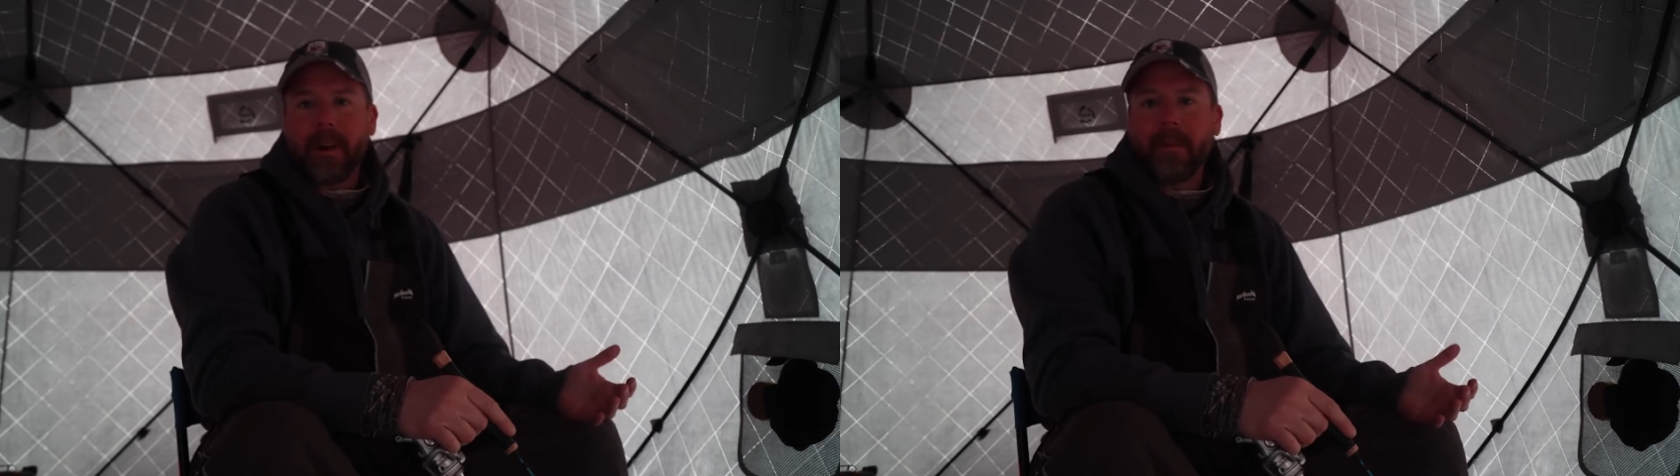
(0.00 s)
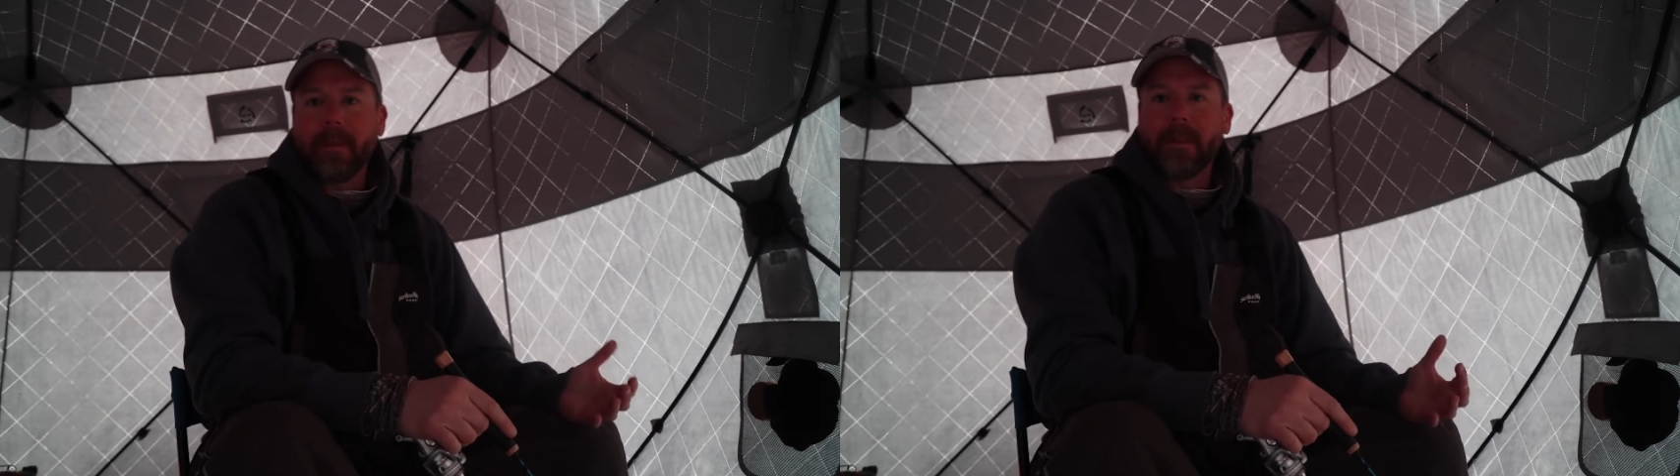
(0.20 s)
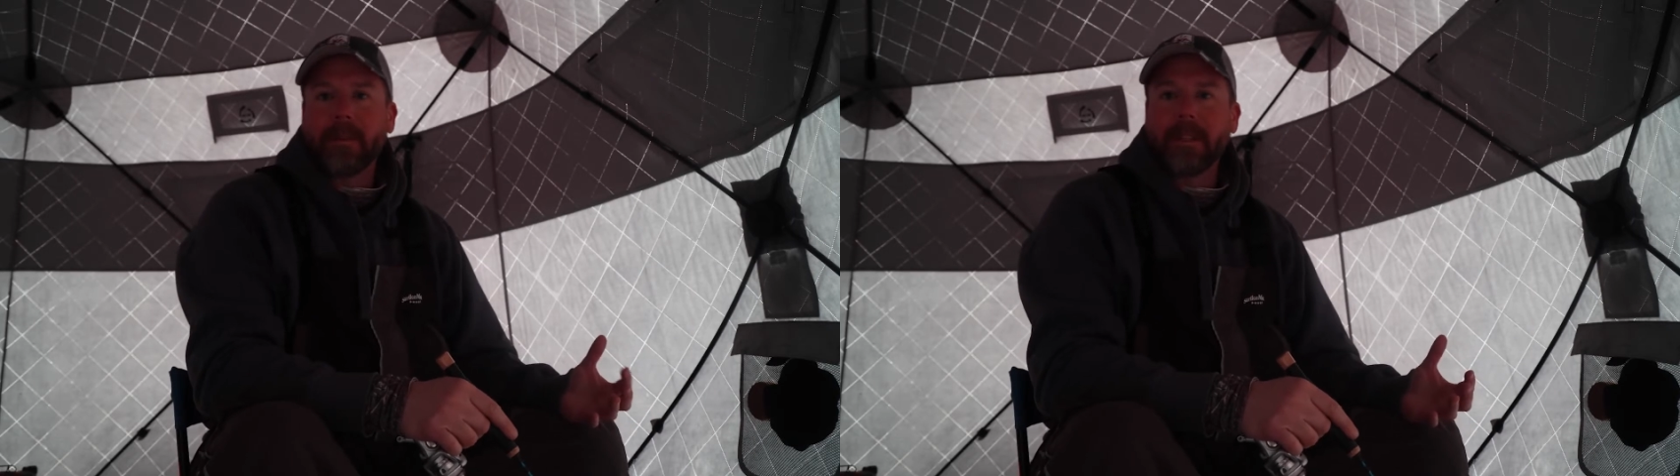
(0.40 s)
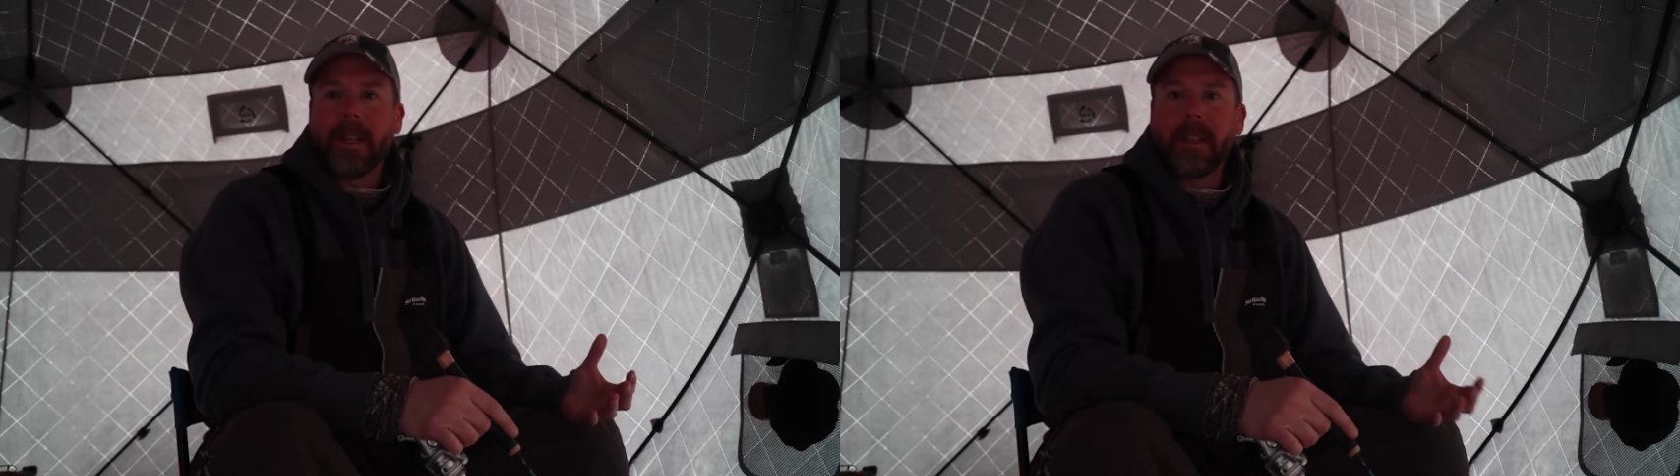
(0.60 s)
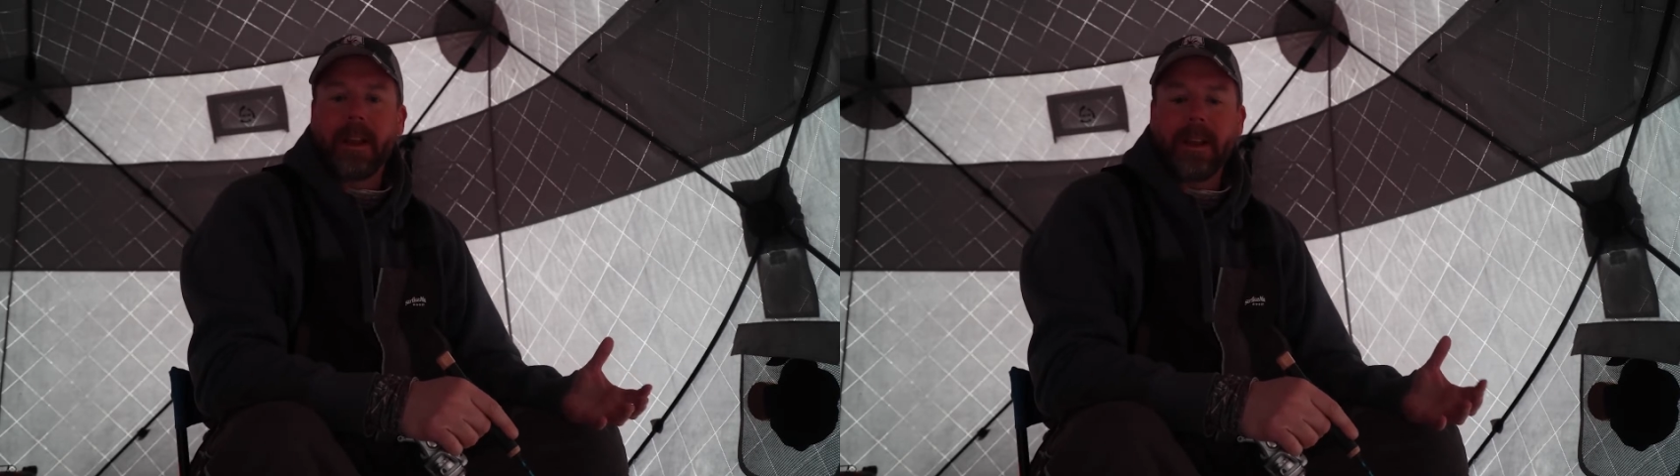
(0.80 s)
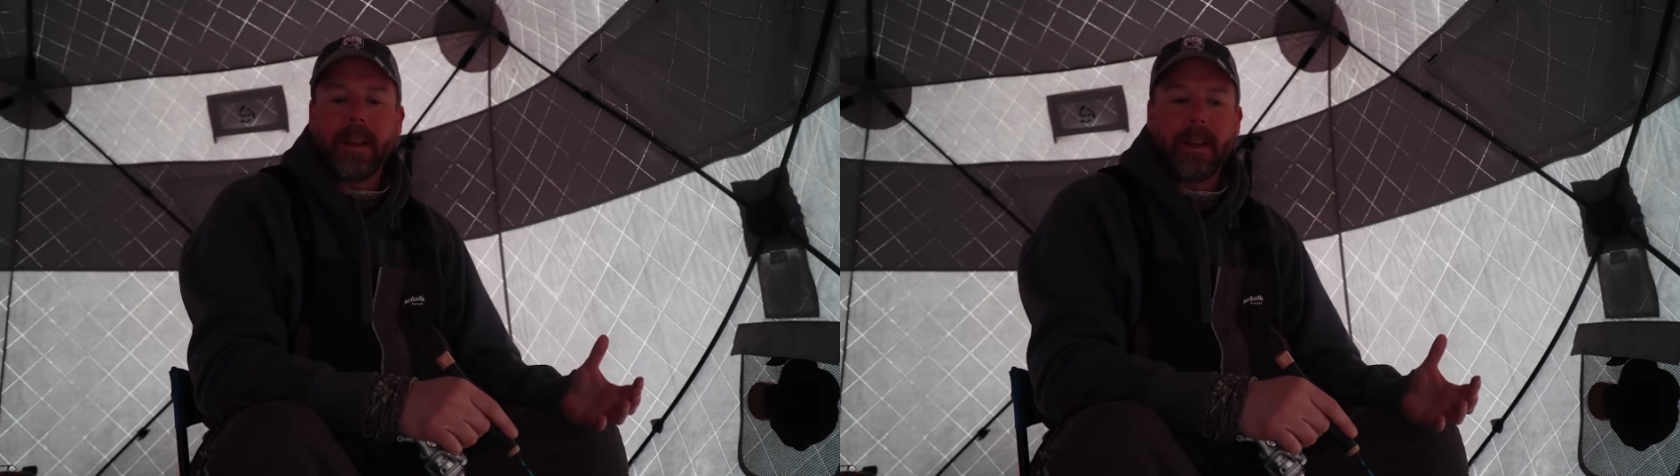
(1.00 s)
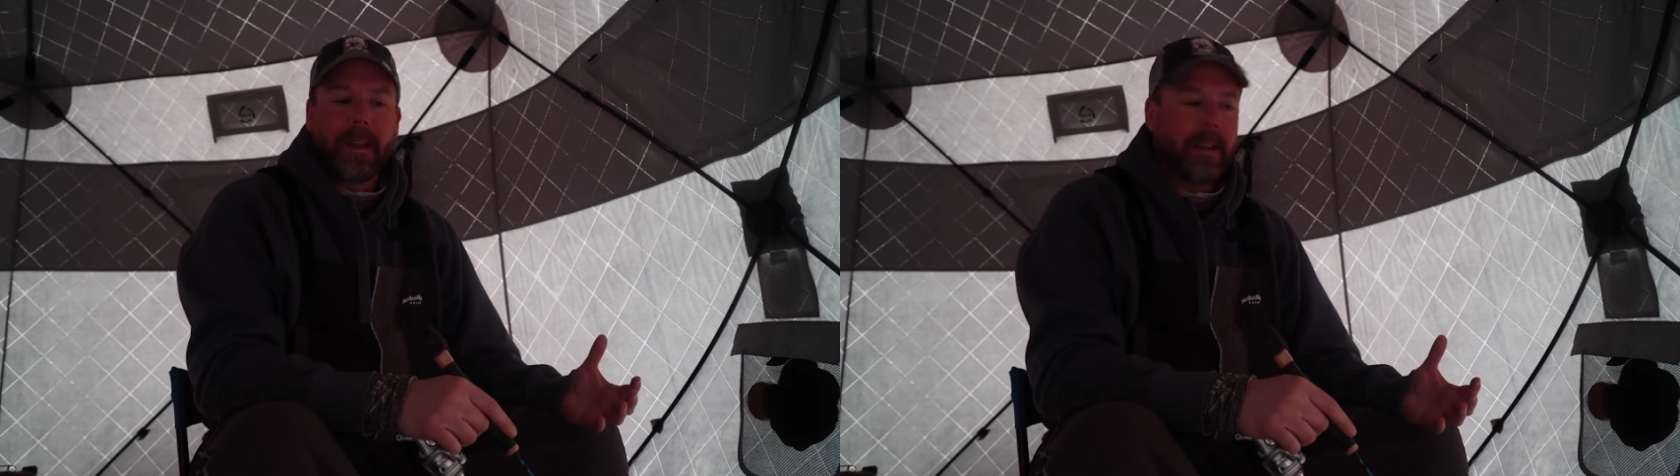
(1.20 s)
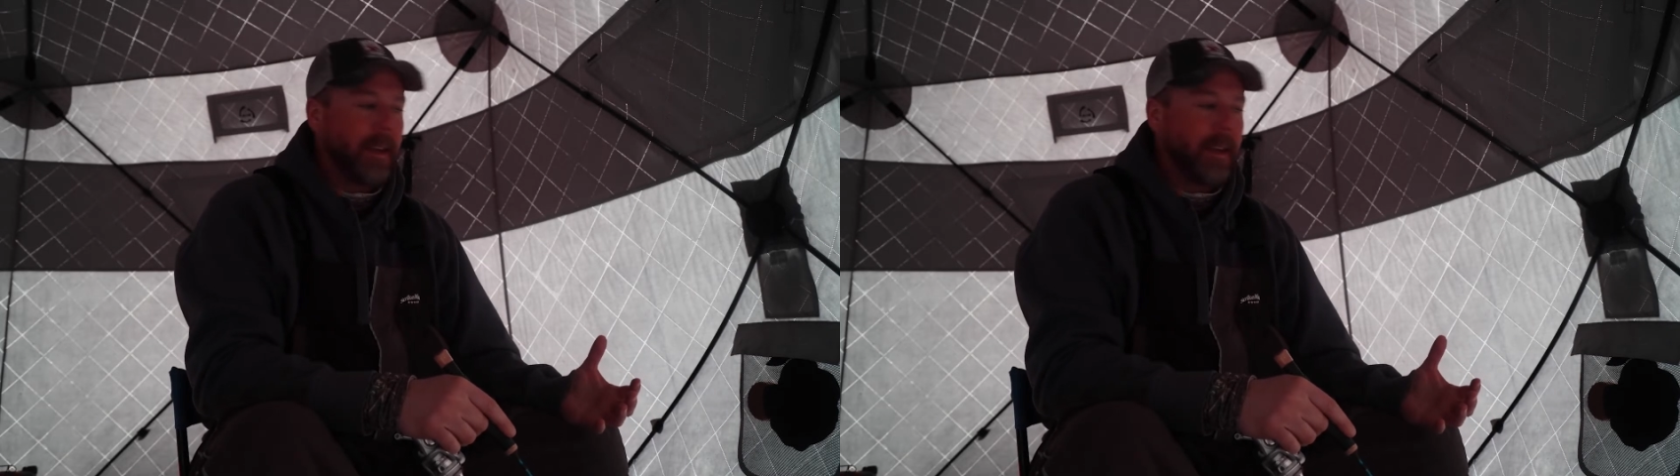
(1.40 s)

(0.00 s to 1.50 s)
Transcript: problem though is I like